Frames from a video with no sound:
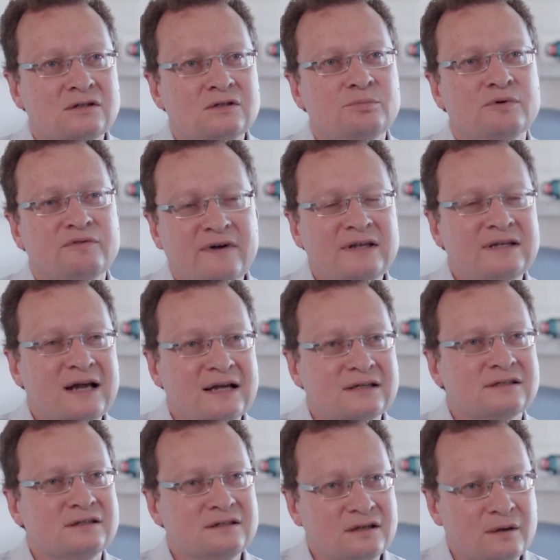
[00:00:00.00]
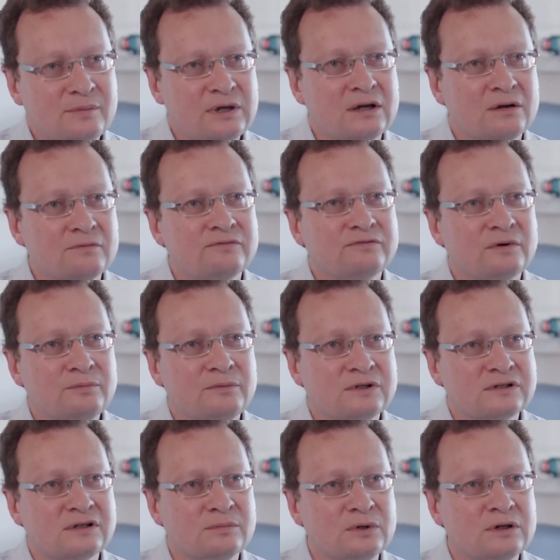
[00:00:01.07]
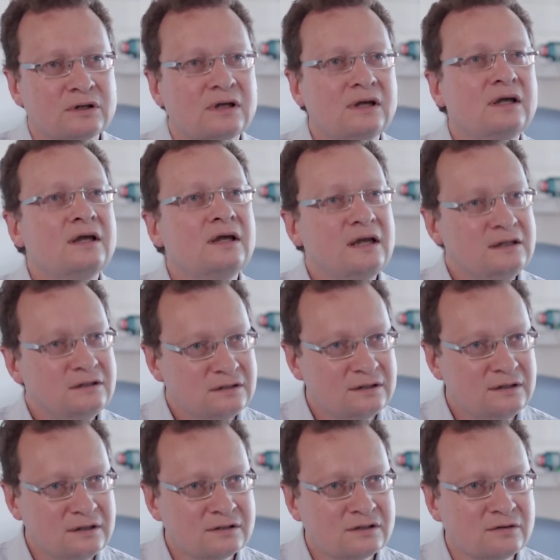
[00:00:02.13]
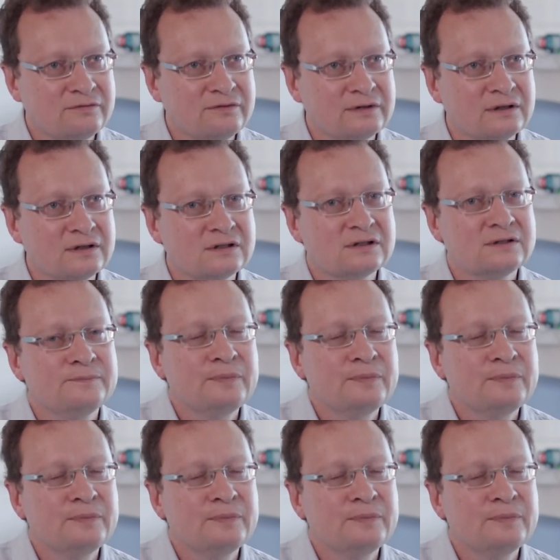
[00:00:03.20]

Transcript: to prevent acid coming up from the stomach into the esophagus.